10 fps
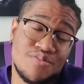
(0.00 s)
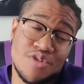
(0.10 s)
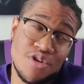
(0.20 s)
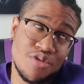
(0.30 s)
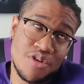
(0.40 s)

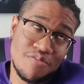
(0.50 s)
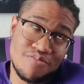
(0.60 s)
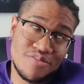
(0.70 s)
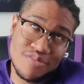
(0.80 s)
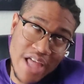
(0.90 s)
you can
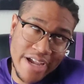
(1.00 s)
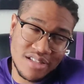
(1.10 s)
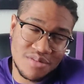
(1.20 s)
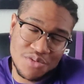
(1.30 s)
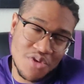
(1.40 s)
like
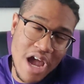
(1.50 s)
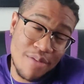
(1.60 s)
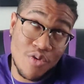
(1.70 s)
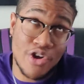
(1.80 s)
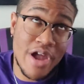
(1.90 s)
and
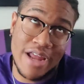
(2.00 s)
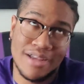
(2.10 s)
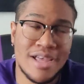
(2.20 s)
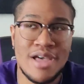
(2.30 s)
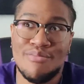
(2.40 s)
subscribe, and while you're at
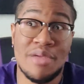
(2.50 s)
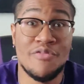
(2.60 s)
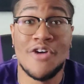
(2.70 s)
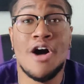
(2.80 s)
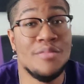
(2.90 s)
it,
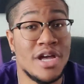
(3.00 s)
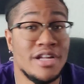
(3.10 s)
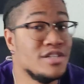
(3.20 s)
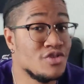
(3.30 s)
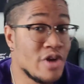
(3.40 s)
maybe follow me
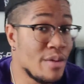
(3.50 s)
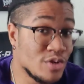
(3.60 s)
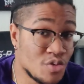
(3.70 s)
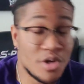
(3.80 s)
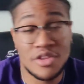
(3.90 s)
on Instagram
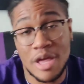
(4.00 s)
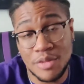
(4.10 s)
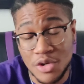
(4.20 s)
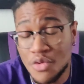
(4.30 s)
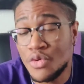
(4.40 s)
or Twitter. That'd
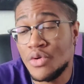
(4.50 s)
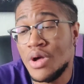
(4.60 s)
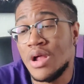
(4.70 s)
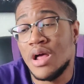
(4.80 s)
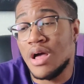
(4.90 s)
be cool.